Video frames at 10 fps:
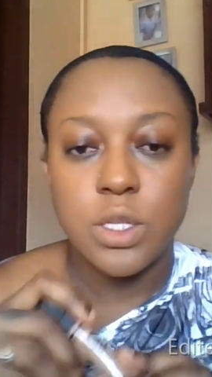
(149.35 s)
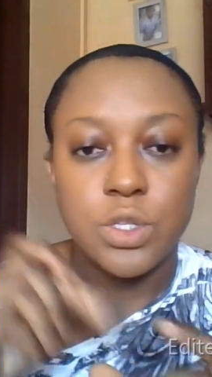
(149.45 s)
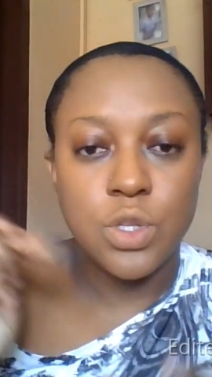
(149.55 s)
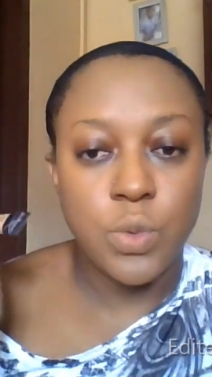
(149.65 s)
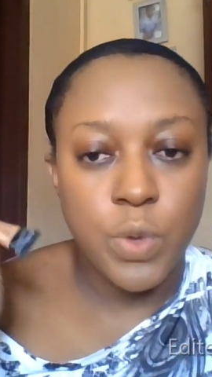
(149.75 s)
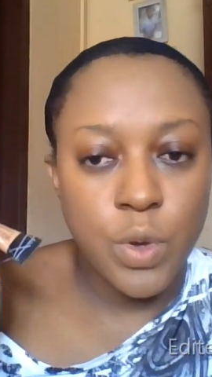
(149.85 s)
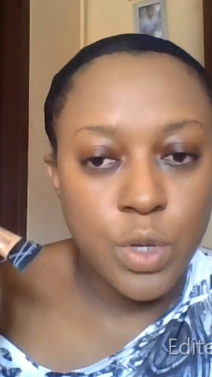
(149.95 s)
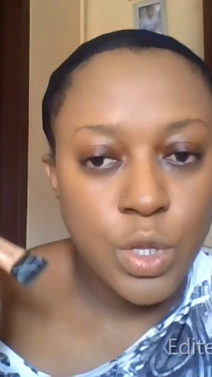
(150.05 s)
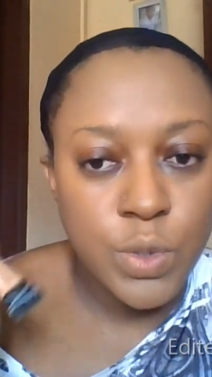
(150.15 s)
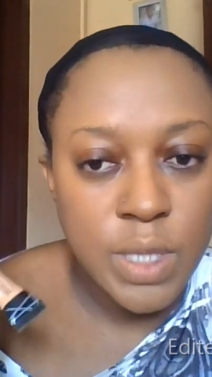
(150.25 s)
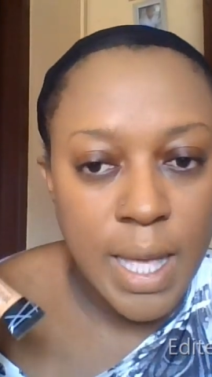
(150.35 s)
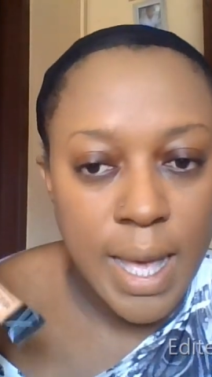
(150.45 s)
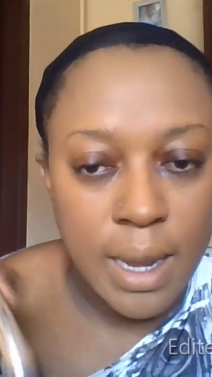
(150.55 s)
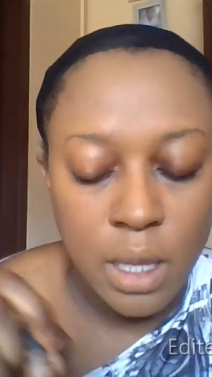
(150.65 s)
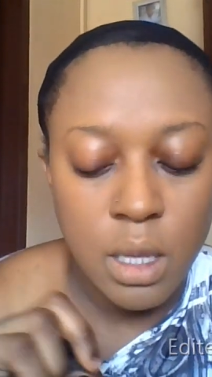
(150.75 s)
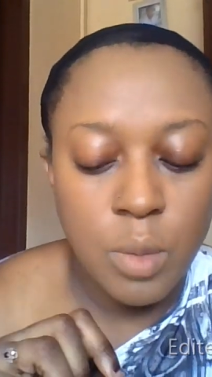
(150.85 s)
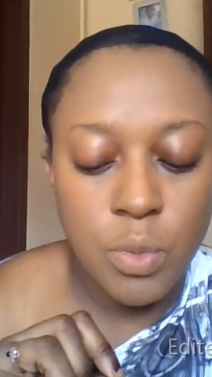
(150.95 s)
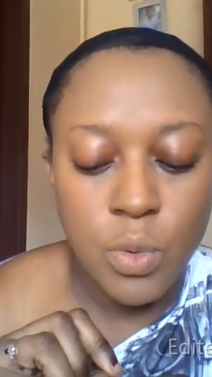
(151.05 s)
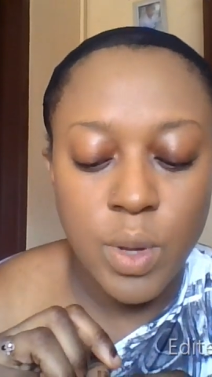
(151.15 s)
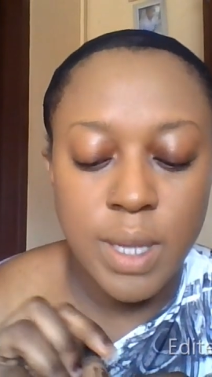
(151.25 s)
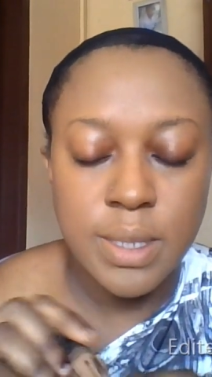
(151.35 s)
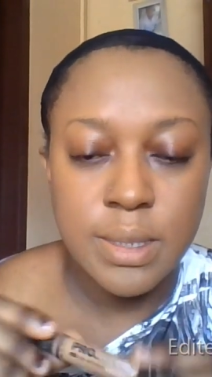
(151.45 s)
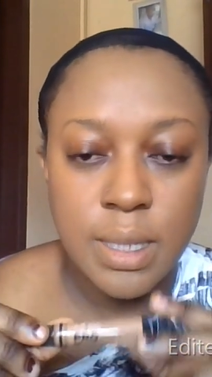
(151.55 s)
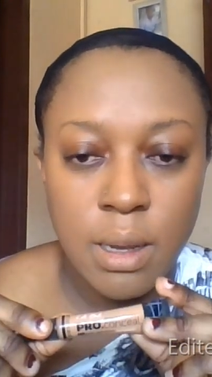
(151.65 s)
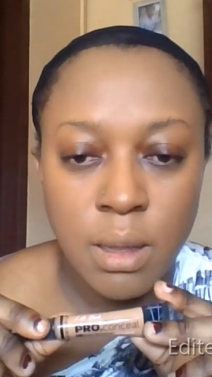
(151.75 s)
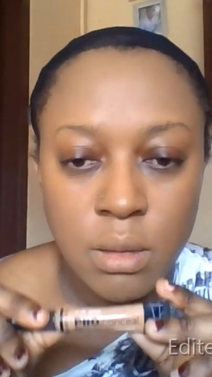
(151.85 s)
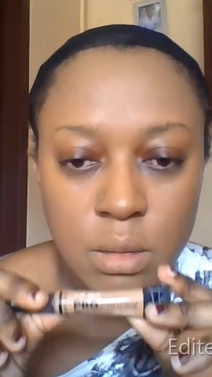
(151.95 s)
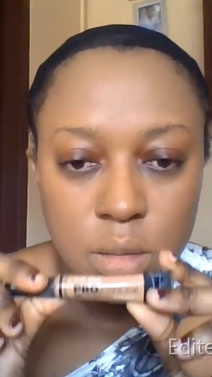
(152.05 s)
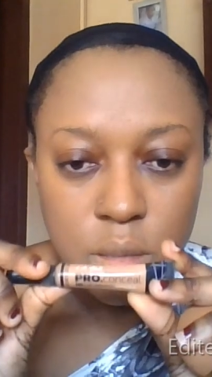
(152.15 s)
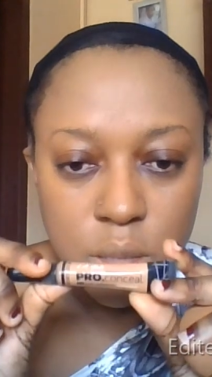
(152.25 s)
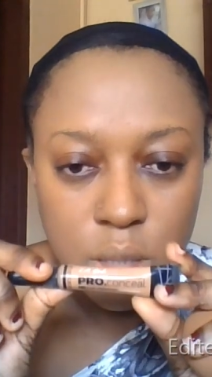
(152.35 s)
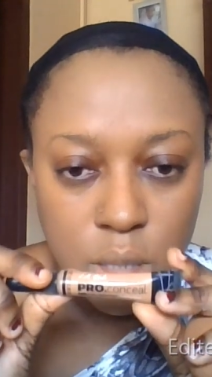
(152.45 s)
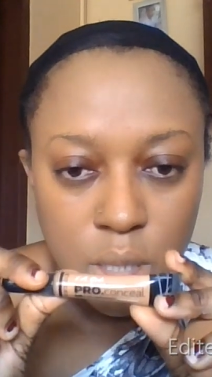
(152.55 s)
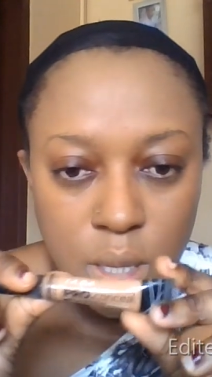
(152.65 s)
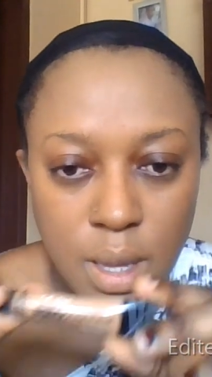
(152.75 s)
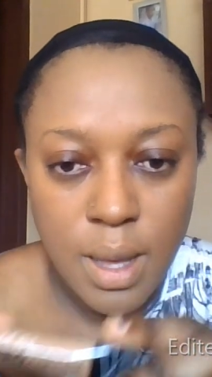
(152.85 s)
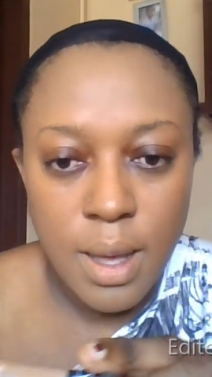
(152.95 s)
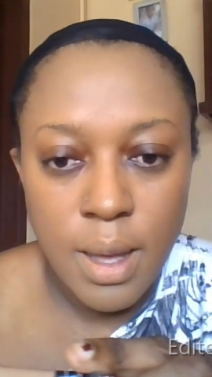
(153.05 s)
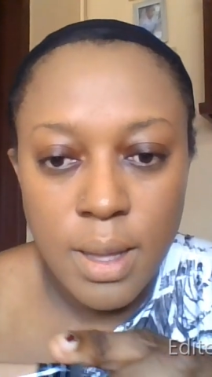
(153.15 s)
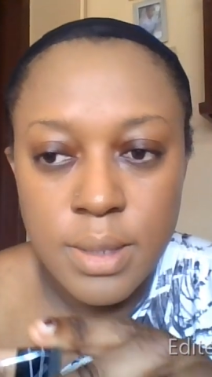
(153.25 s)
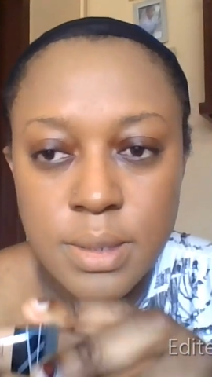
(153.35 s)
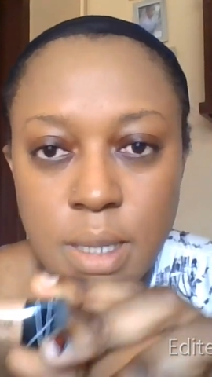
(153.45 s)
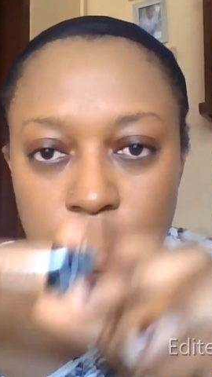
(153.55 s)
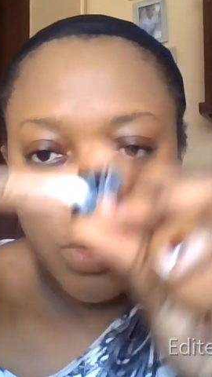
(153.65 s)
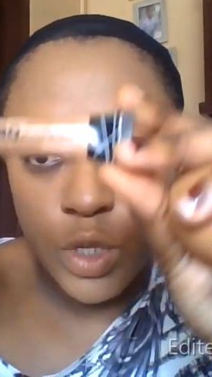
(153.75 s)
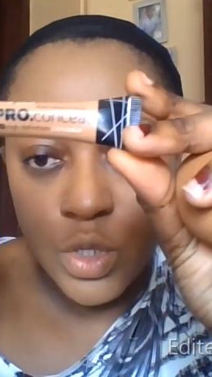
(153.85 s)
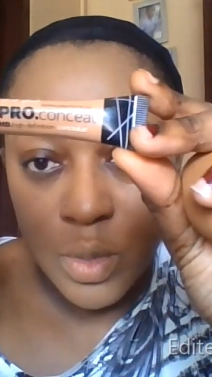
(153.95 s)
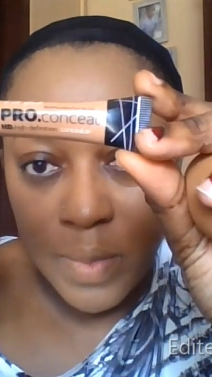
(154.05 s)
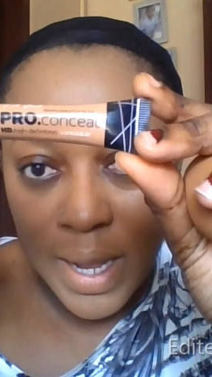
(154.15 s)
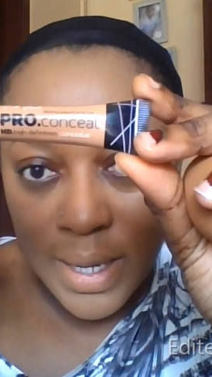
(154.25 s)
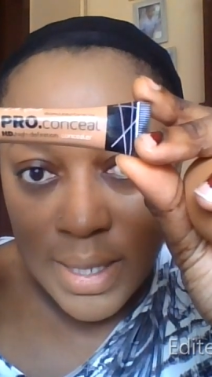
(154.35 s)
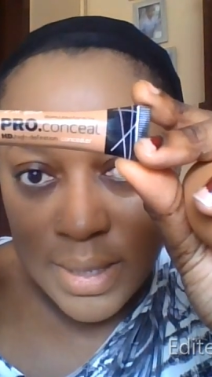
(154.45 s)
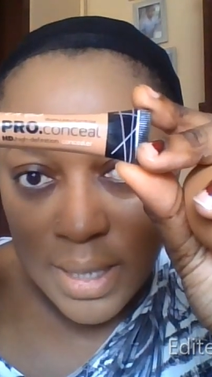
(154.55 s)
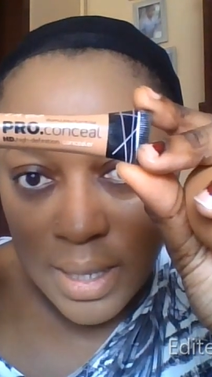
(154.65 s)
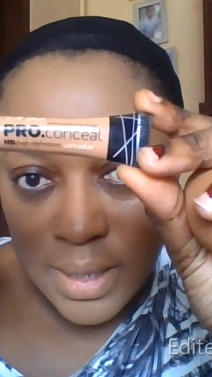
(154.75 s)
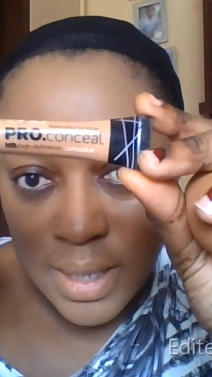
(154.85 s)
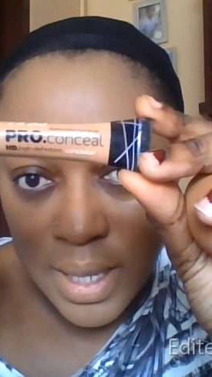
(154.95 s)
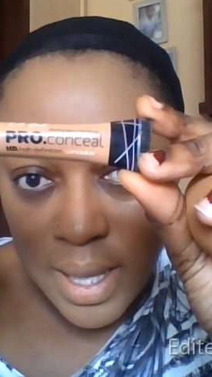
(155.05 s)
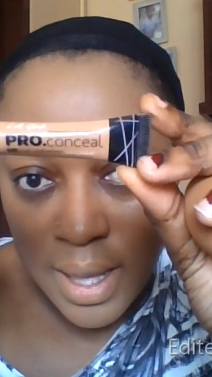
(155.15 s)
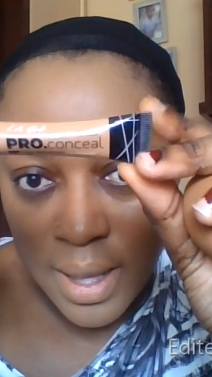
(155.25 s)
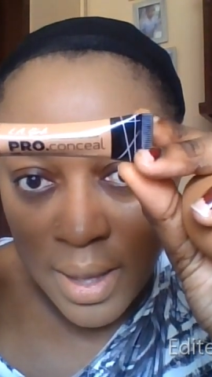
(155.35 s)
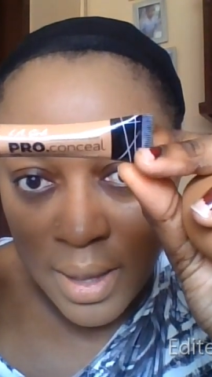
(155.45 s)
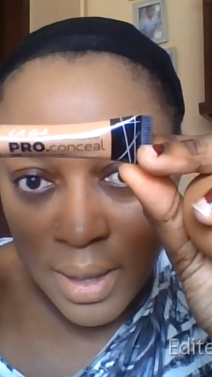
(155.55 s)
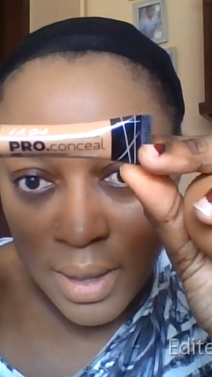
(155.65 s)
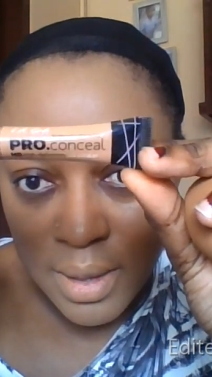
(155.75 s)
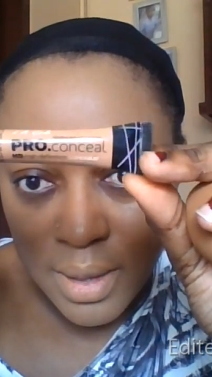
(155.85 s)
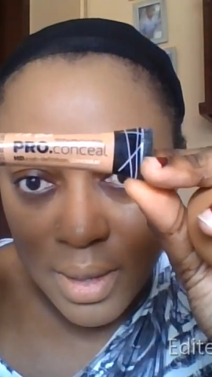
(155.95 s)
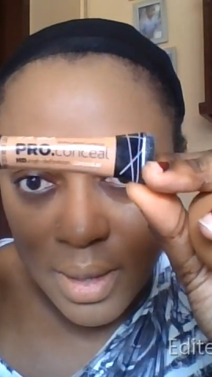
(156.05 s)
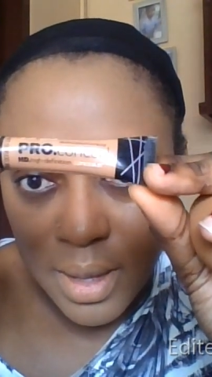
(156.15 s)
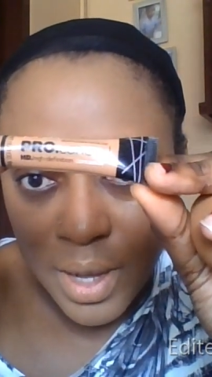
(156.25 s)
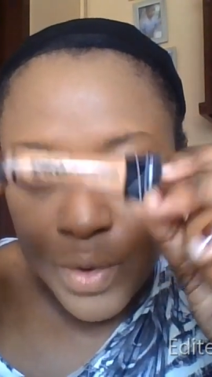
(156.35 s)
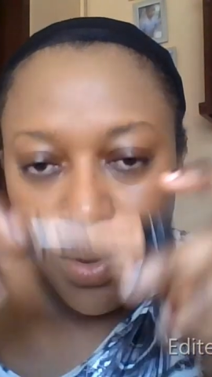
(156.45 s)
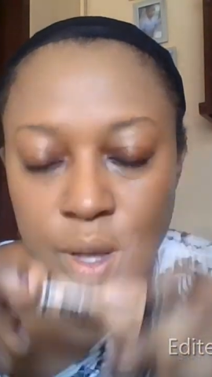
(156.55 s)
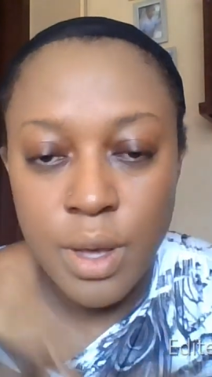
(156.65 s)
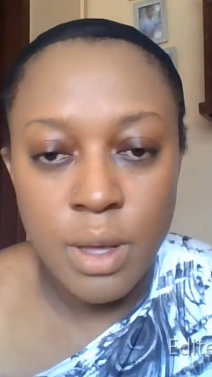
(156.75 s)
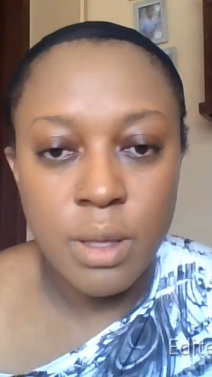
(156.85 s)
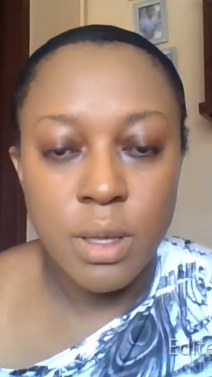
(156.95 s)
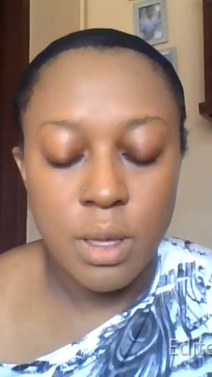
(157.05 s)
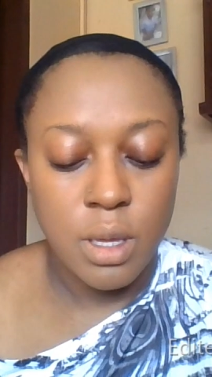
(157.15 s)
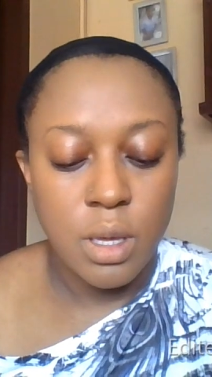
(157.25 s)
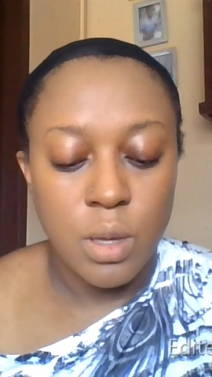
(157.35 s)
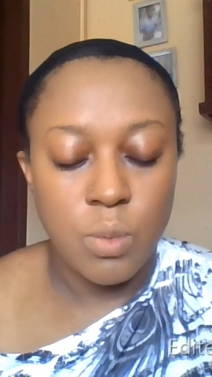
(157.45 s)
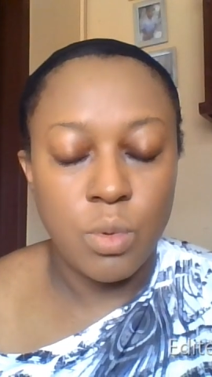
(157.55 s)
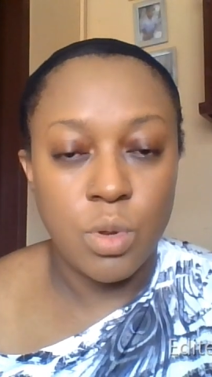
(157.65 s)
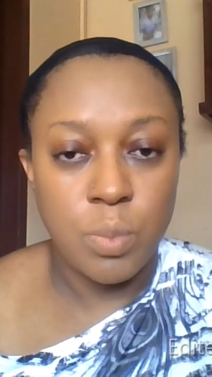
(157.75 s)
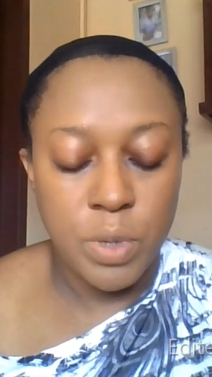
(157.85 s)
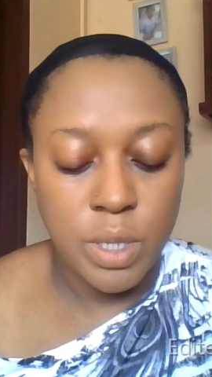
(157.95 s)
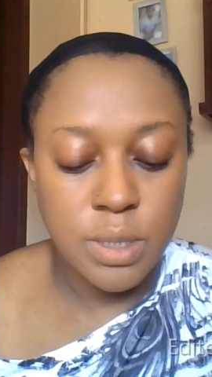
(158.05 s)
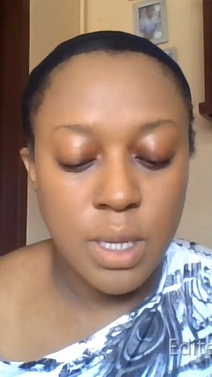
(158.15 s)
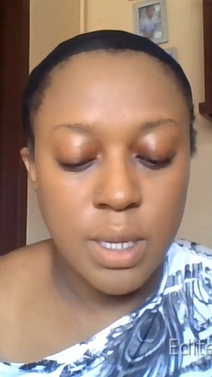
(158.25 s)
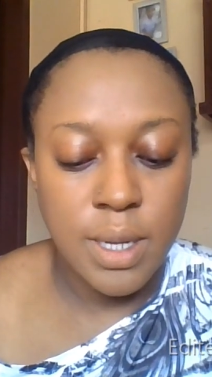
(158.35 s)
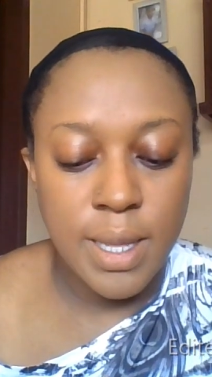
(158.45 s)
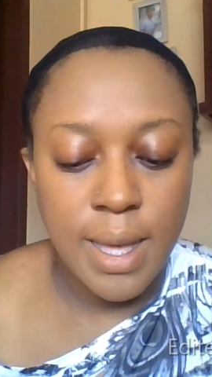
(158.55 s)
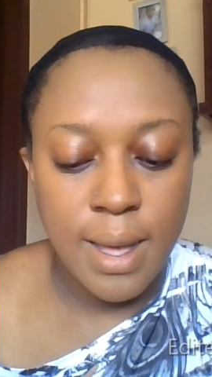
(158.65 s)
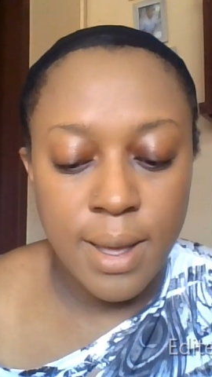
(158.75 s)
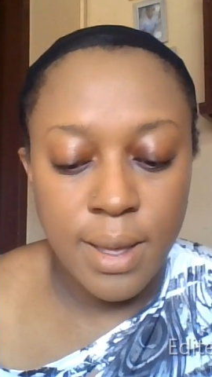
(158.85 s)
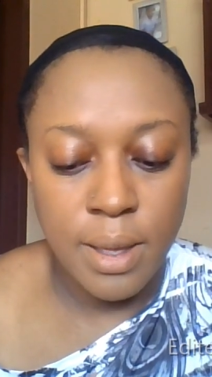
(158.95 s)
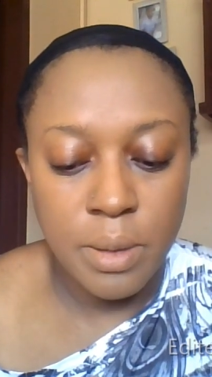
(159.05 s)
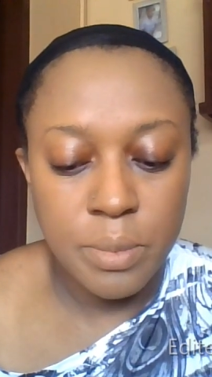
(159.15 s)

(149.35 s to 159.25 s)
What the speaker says: So we're going to use the LA Girl Pro Concealer, and I'm going to apply this under the eye area. We're going to put it under the eye,